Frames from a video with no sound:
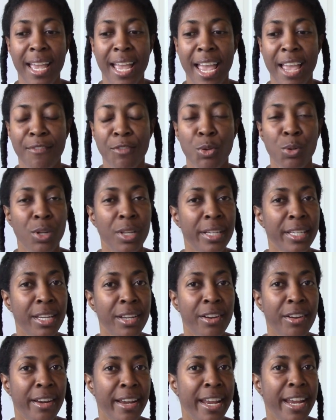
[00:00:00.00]
If you look
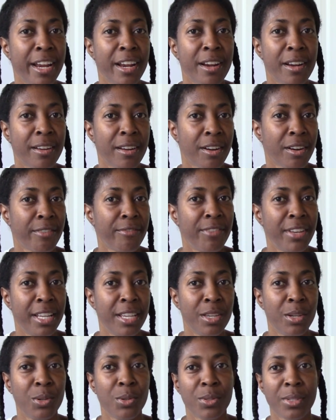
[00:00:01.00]
at her hair, her
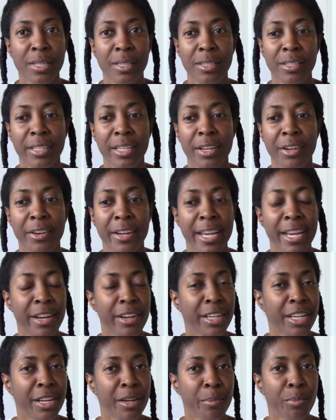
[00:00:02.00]
videos, and look at her
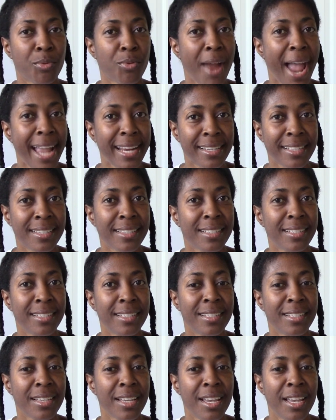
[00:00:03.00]
hair care
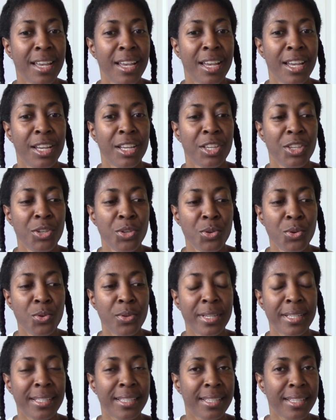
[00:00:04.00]
practices, you
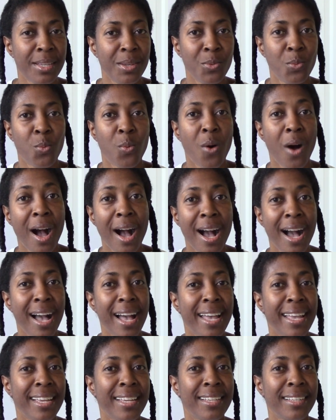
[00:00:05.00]
can see
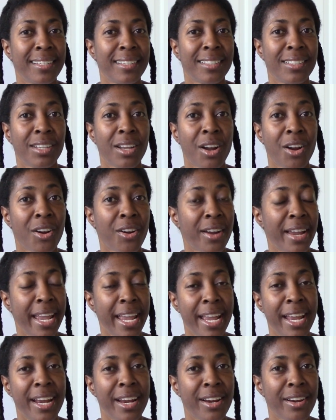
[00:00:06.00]
why her
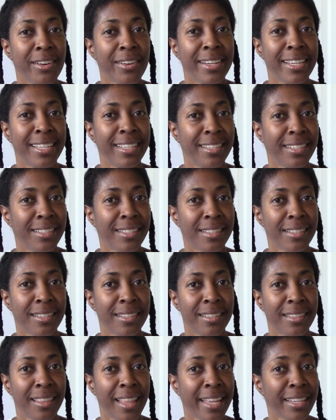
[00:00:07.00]
hair
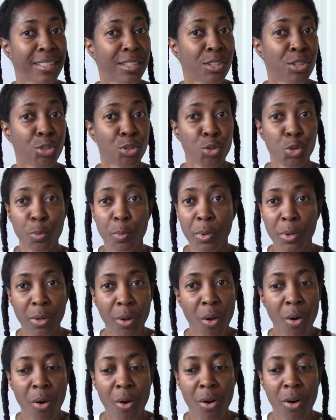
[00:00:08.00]
is like super
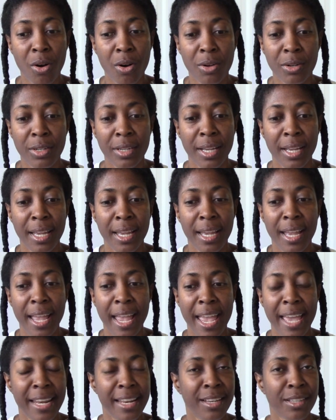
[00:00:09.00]
long
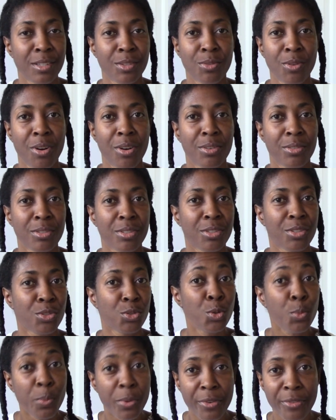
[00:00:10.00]
and it has grown
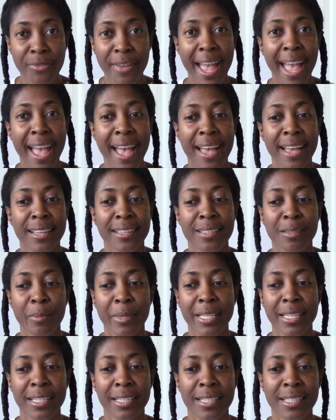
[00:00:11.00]
super fast,
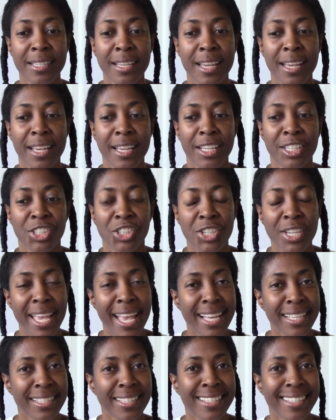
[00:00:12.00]
because she
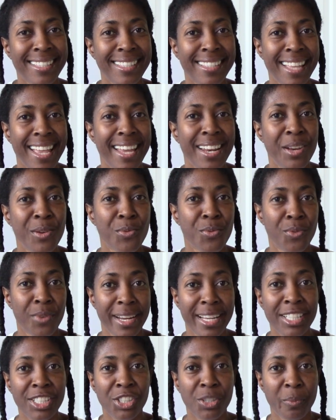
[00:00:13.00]
has a steady
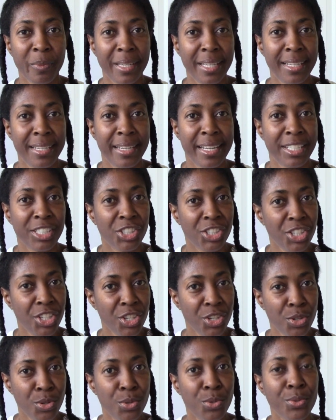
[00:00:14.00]
regimen that she
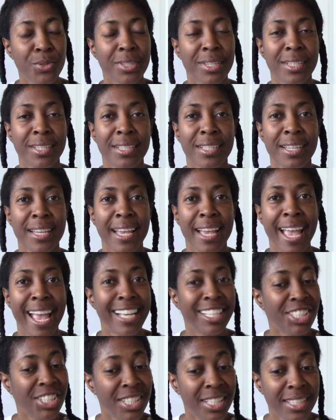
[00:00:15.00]
uses
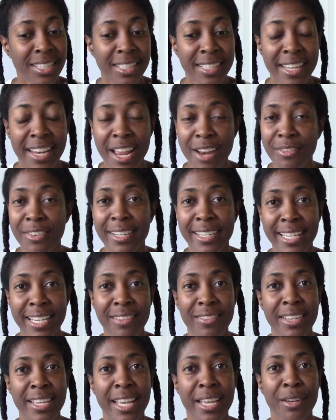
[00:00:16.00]
and she's never
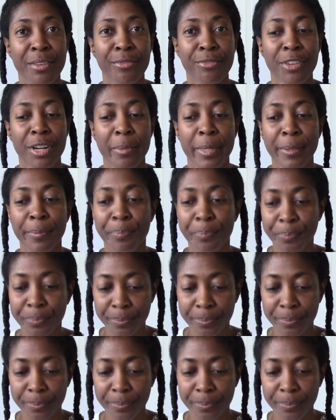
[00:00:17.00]
deviated from it.